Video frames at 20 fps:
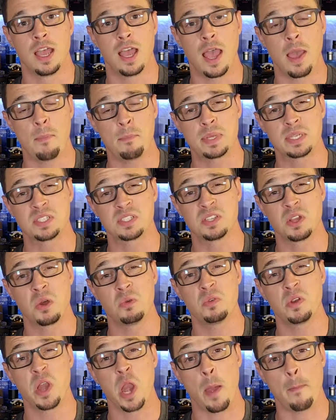episode
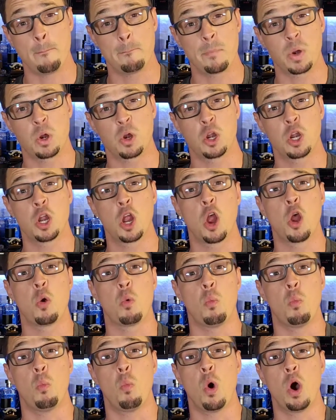number
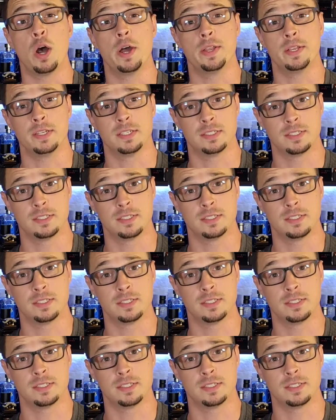one.